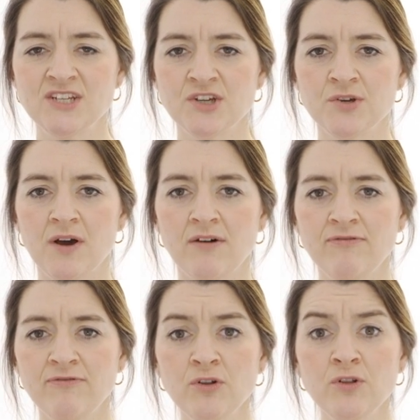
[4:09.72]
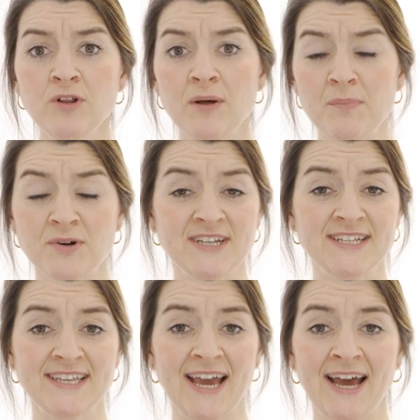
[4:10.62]
do a full body
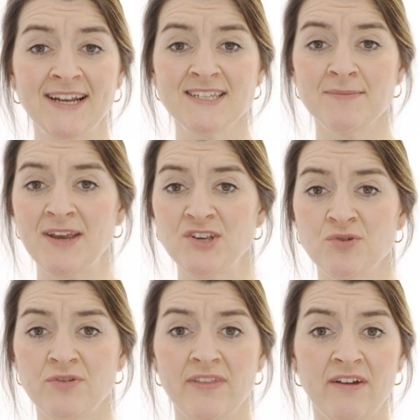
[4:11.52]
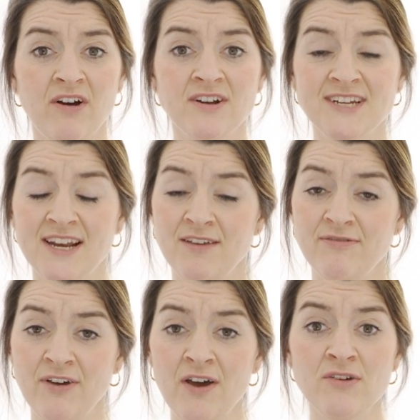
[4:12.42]
scan to make sure that there aren't any
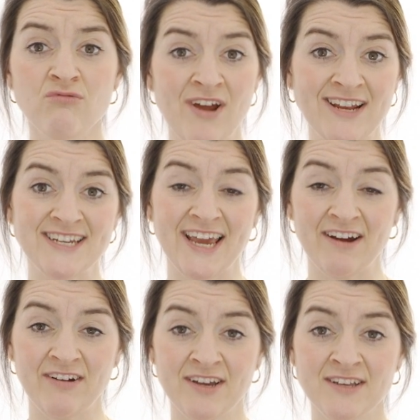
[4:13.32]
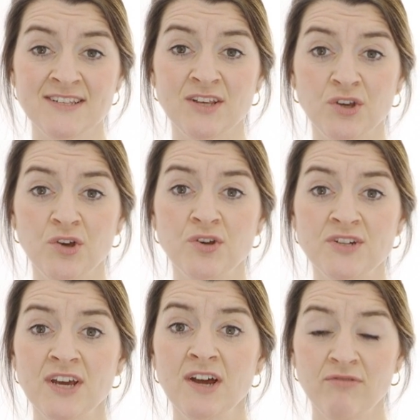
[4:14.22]
further red areas that could
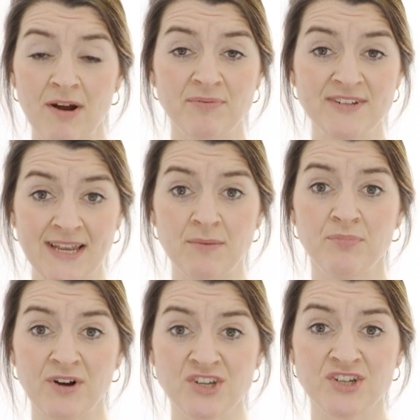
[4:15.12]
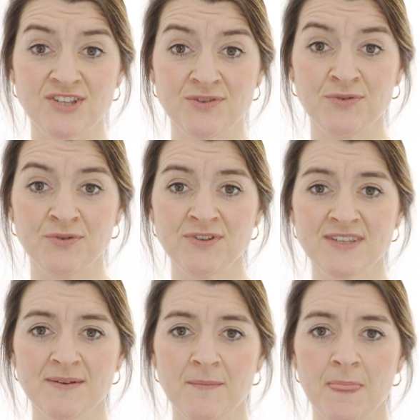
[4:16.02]
represent pressure
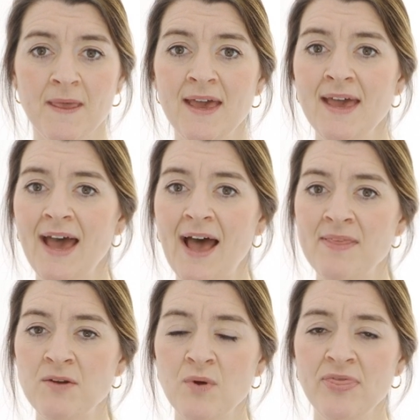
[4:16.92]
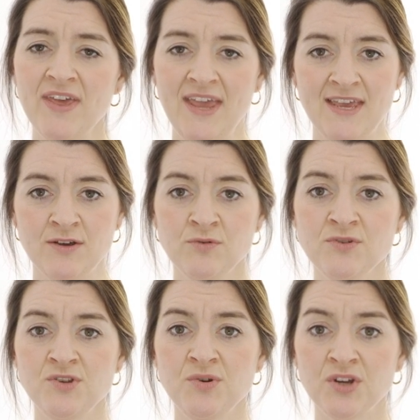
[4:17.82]
sores. And then with the
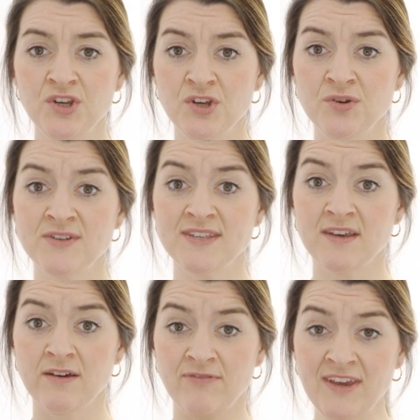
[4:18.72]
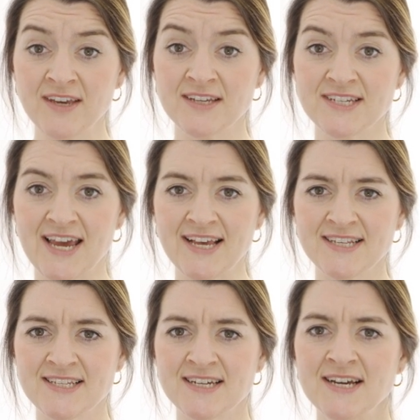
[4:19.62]
heels, you can use the finger
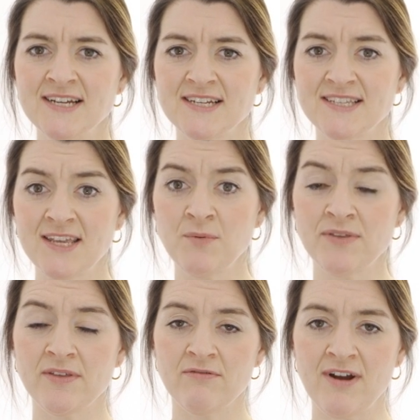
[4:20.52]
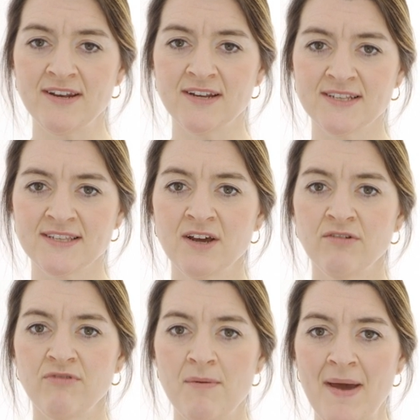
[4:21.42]
test to see whether the redness
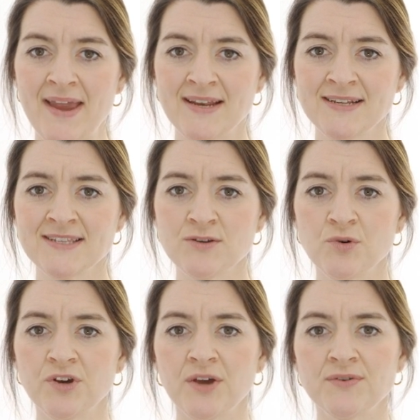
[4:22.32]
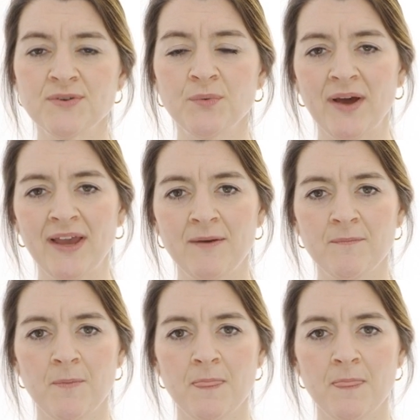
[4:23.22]
remains or goes away.